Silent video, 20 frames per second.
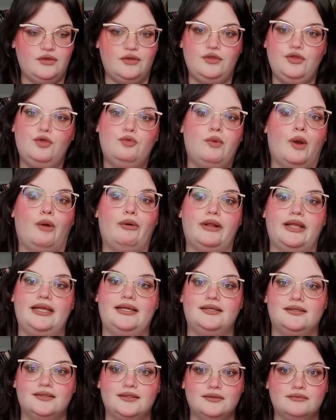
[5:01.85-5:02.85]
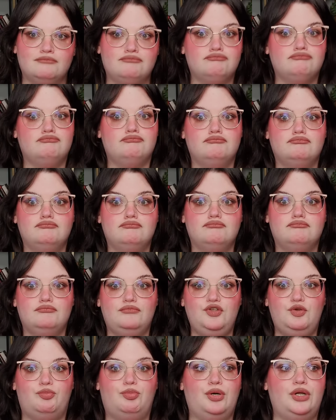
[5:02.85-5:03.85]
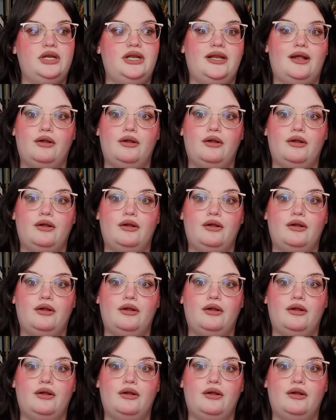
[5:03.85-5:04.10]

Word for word: you wrote it, you put it